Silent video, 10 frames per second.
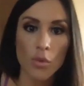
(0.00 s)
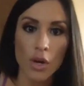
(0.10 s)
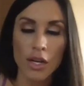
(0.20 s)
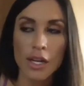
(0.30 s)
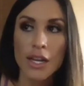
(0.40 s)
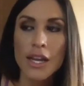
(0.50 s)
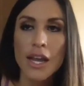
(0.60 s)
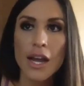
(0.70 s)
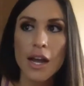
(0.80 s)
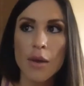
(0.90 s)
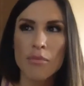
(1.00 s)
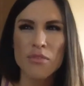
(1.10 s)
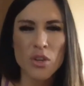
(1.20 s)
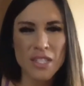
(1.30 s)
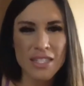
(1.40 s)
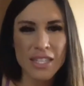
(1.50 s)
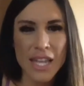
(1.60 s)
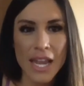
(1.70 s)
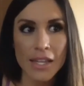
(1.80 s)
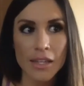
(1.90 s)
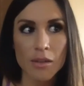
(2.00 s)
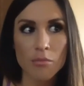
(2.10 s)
go work um, versus like,